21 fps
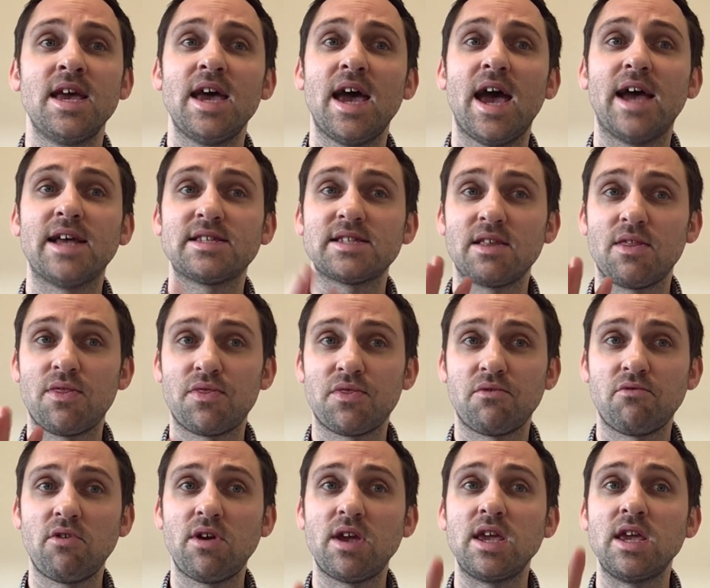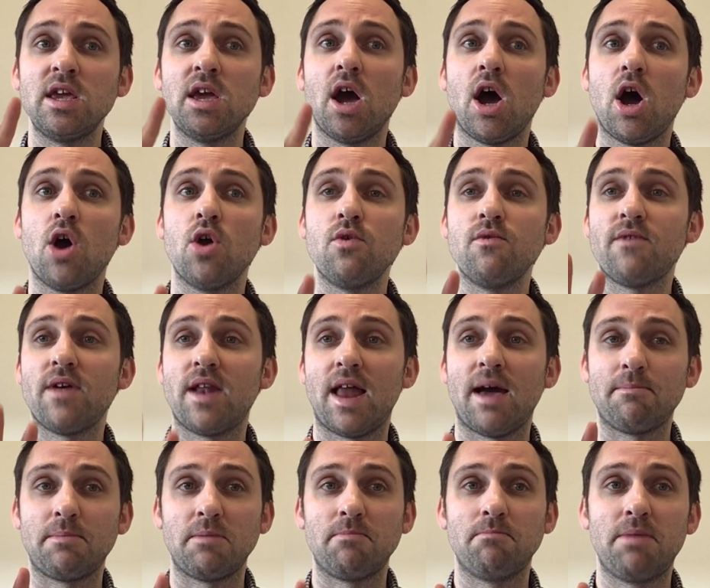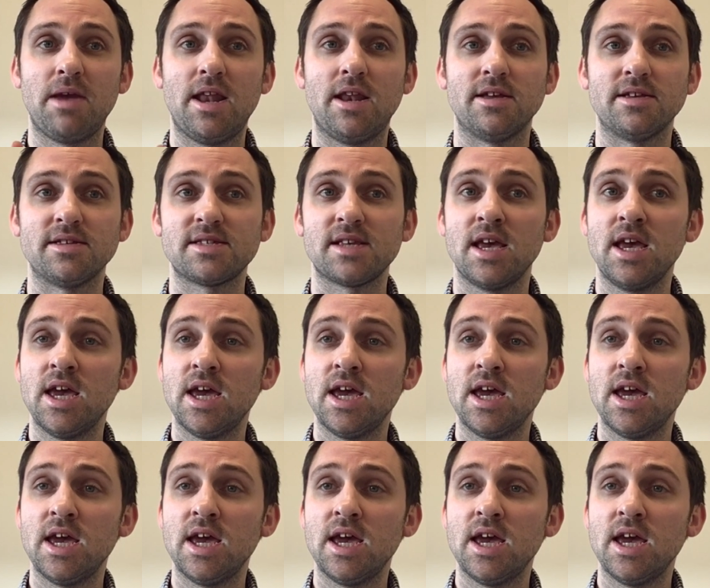as 3 overlapping pillars: